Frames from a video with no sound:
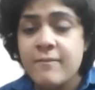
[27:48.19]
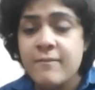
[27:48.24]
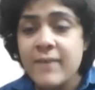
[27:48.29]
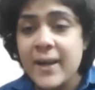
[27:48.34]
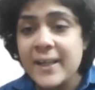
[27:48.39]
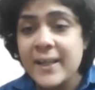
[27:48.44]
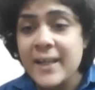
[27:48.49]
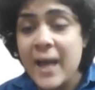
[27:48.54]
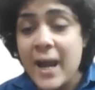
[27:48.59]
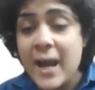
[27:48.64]

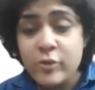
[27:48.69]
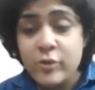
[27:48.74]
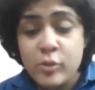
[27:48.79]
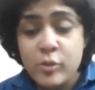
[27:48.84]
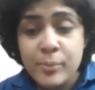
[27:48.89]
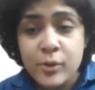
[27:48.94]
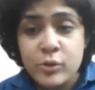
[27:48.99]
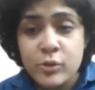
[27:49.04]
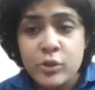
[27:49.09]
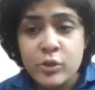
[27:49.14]
While
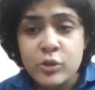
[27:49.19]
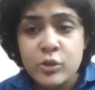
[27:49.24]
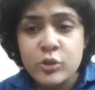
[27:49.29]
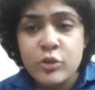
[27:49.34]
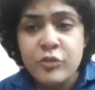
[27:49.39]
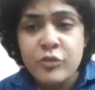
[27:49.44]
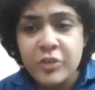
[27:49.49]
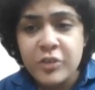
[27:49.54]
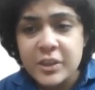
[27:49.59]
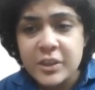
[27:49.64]
attributed to
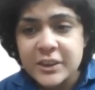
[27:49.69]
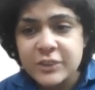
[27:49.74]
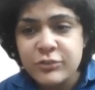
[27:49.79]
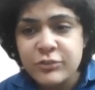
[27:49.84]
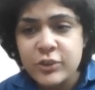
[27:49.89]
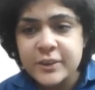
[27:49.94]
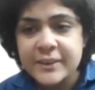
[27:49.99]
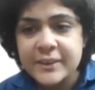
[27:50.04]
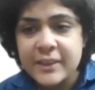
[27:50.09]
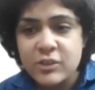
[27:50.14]
the first
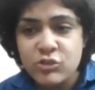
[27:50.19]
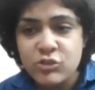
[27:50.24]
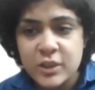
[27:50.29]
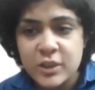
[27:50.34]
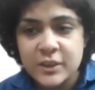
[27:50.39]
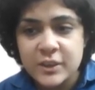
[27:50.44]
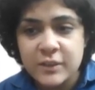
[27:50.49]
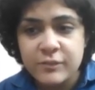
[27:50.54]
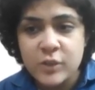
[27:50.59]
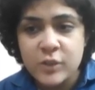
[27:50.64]
4
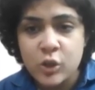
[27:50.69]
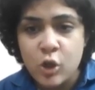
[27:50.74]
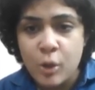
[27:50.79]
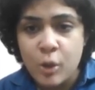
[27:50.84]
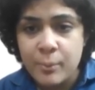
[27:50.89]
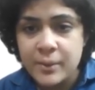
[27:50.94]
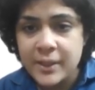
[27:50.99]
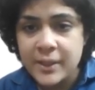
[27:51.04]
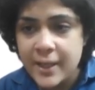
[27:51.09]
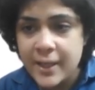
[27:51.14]
centuries of the
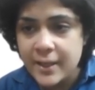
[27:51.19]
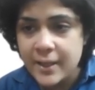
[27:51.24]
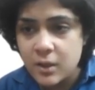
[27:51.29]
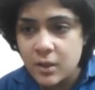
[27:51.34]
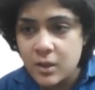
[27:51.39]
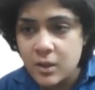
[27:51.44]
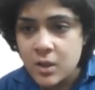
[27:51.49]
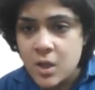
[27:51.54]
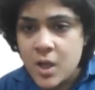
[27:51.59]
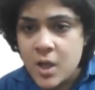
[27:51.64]
Common
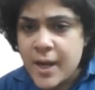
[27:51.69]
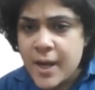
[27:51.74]
Era,